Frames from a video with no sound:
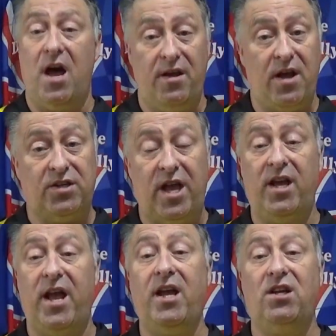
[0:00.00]
and as
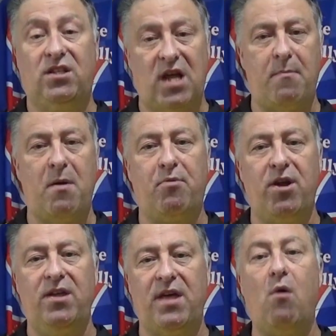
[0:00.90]
each time I
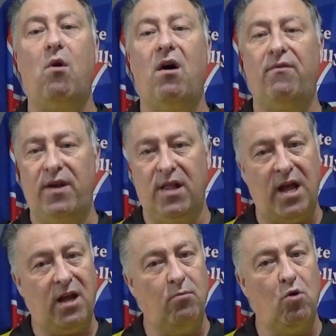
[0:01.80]
breathe out, I feel
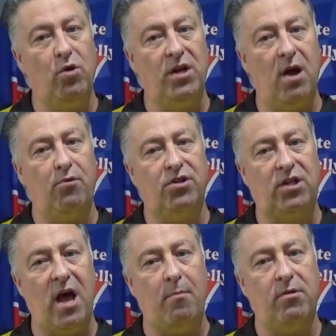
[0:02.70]
like I'm going down a
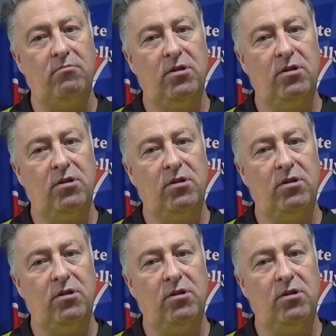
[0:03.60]
step.